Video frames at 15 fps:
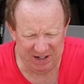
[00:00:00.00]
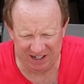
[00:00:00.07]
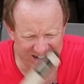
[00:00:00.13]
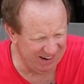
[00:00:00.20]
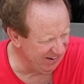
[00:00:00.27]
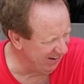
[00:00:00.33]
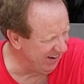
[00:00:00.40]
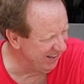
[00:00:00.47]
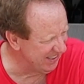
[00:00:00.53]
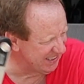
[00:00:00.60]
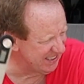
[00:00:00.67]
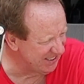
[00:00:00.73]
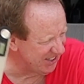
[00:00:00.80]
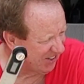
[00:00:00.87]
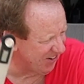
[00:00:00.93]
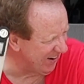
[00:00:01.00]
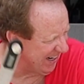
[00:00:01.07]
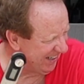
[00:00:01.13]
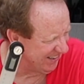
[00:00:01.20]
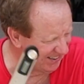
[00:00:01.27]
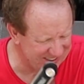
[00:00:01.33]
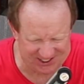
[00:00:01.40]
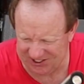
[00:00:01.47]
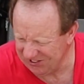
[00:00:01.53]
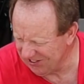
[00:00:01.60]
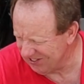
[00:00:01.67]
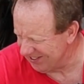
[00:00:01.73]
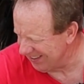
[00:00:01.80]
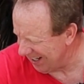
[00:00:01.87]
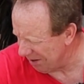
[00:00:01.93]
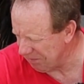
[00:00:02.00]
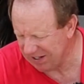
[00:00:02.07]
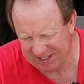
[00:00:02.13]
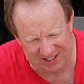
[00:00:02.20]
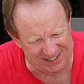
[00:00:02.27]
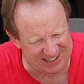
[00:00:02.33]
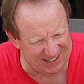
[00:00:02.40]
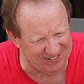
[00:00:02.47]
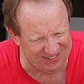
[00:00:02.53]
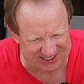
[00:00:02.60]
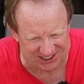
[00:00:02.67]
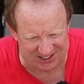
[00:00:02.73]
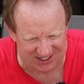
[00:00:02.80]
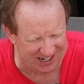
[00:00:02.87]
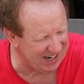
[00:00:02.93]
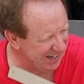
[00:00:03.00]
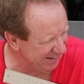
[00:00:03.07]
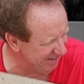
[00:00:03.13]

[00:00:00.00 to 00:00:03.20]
I mean, all in all, this is a great little tool. I'm gonna definitely try